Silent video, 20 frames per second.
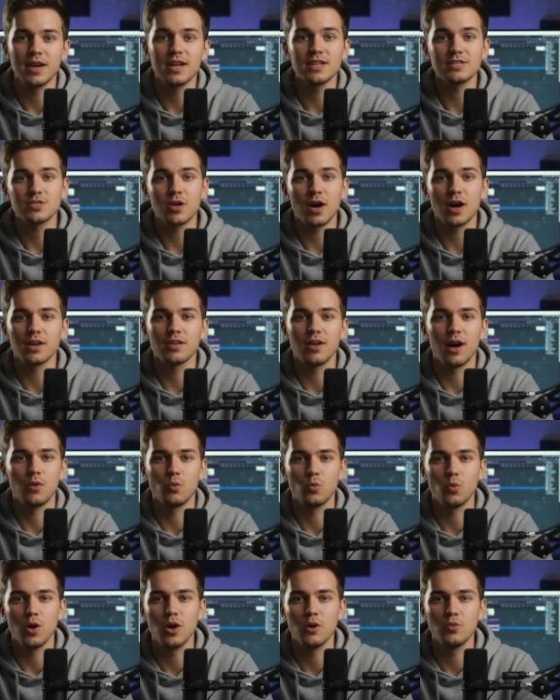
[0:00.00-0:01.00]
let us talk
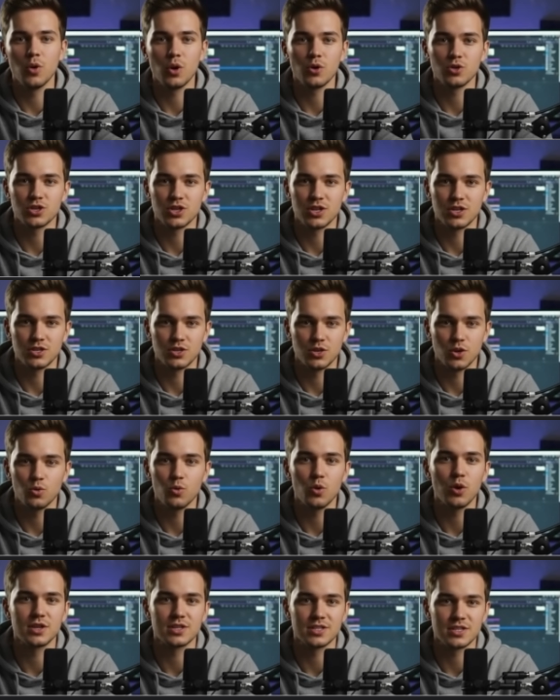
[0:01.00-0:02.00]
about Real Motion
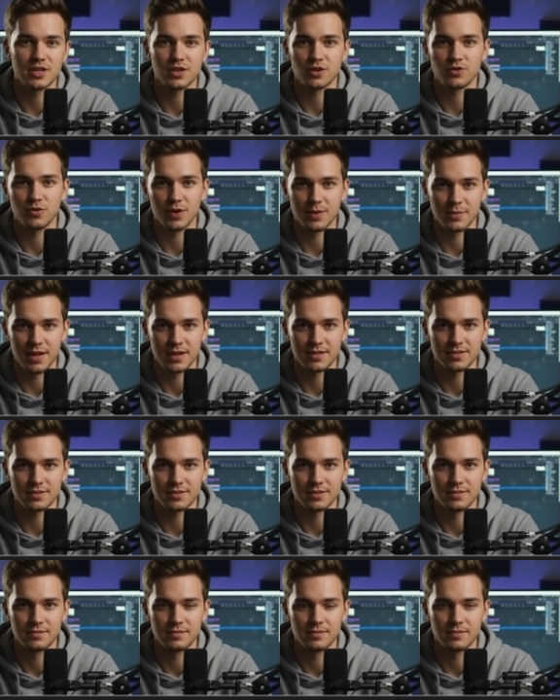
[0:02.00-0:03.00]
2.6 Remix.